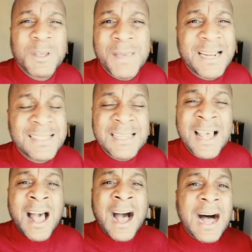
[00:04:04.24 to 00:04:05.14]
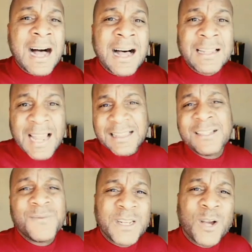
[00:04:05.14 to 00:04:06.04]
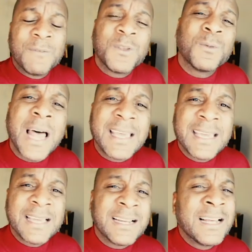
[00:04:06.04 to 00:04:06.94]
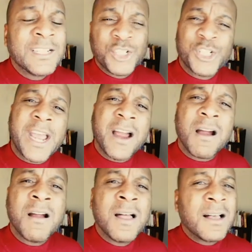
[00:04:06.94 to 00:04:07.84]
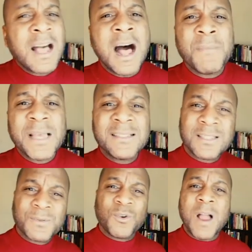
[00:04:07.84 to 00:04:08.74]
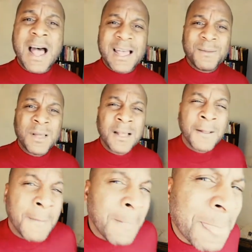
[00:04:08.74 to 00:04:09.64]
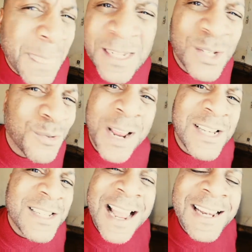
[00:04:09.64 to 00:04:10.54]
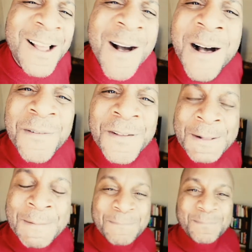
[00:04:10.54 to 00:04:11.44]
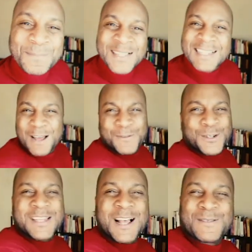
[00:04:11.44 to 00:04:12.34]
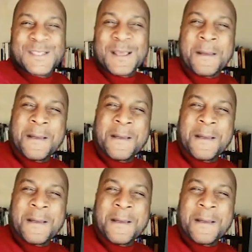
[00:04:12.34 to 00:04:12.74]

3 minutes. Like this video if you like it, share, comment, subscribe. This is Reg signing off. Love yourselves.